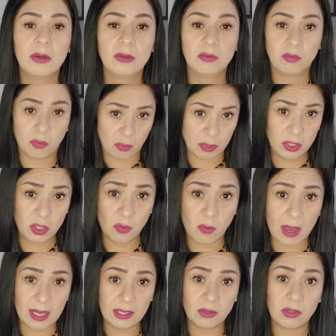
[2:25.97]
What do you
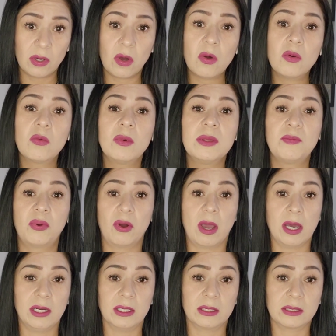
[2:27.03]
want to know with
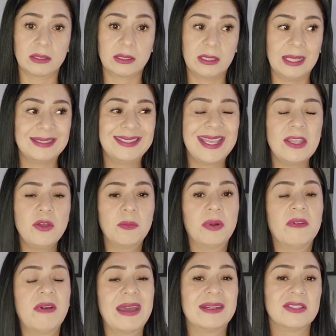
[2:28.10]
products? Let's say you
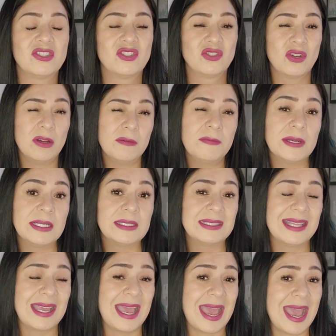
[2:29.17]
provide a service
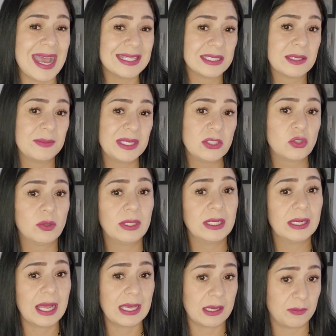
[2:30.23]
that has to be treated
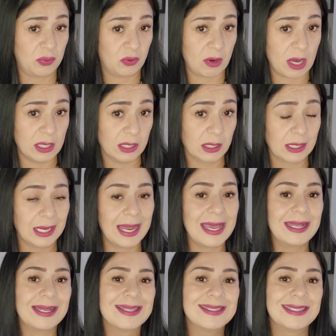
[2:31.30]
like a product,
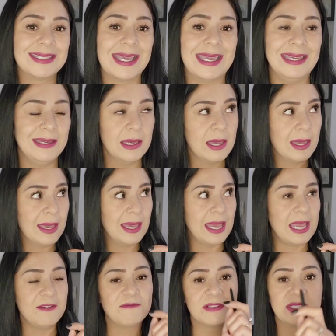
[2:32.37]
like let's say
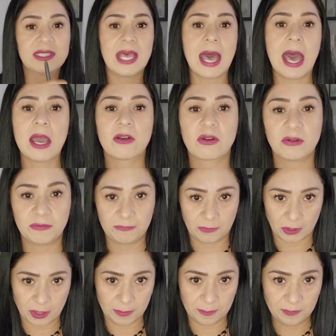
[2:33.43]
a
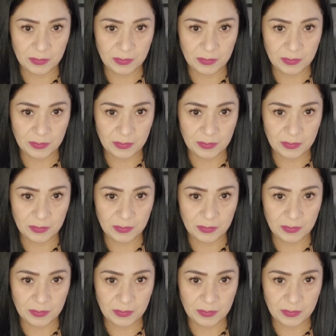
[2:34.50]
photographer.